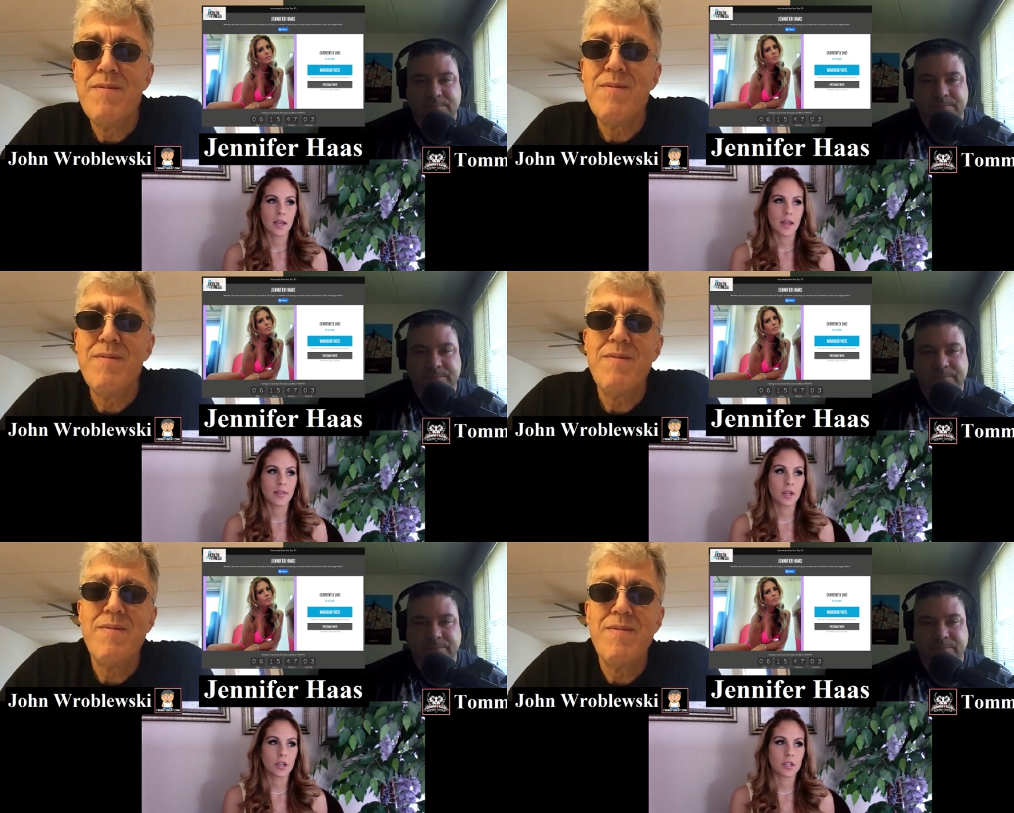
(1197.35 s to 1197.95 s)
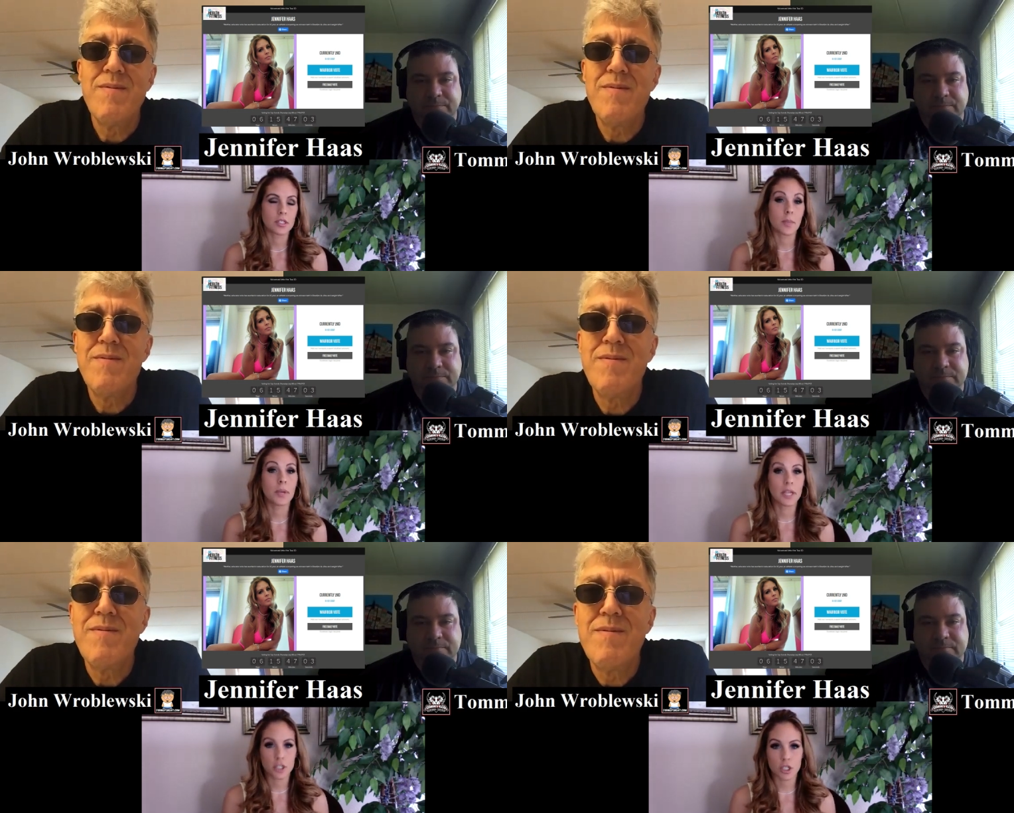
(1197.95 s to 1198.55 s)
Speaker 1: there's
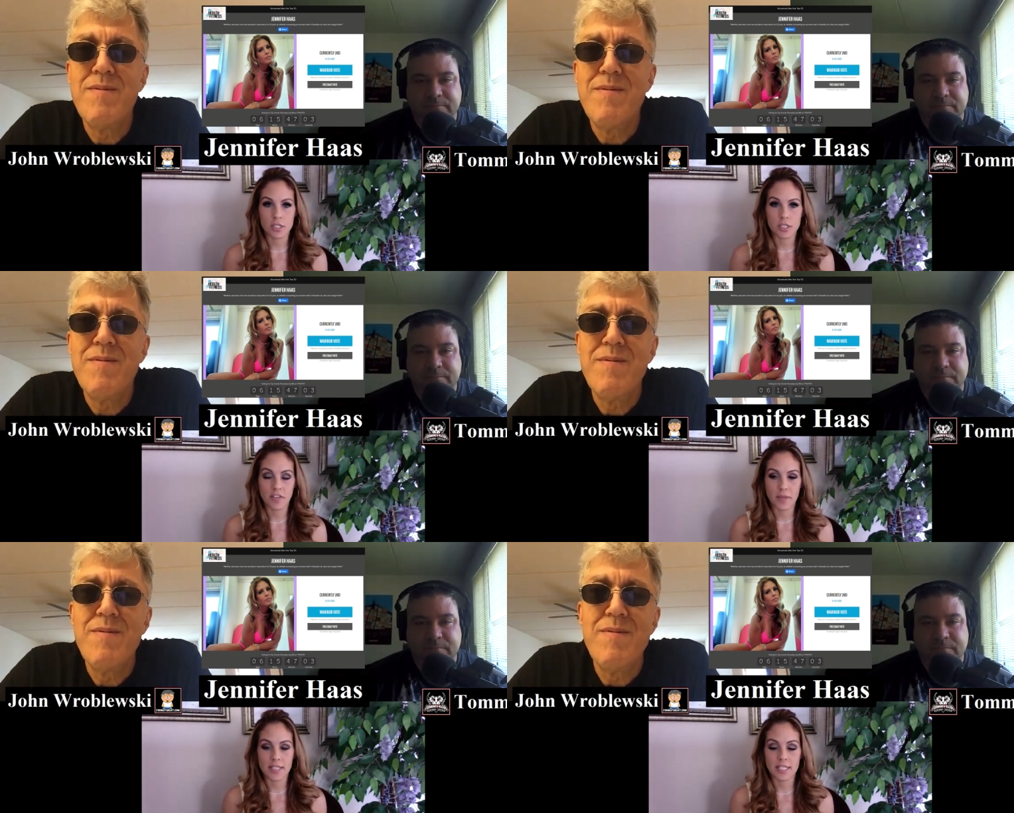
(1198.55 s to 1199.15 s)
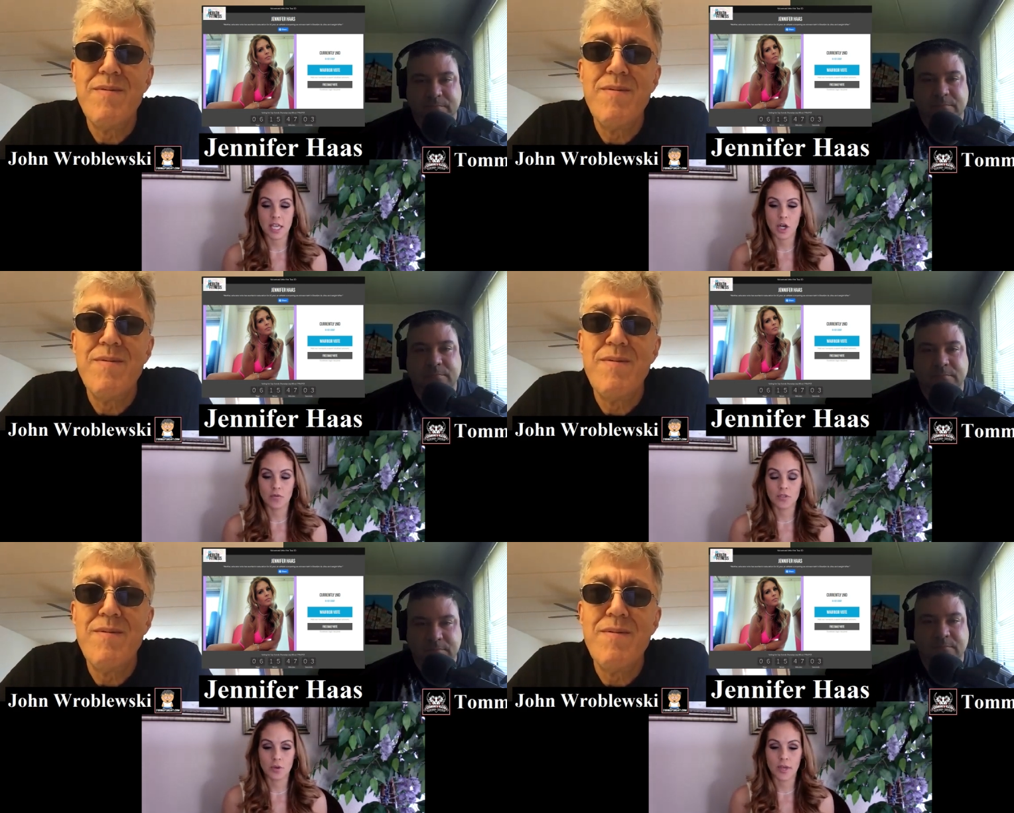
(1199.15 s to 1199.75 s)
pictures of myself so i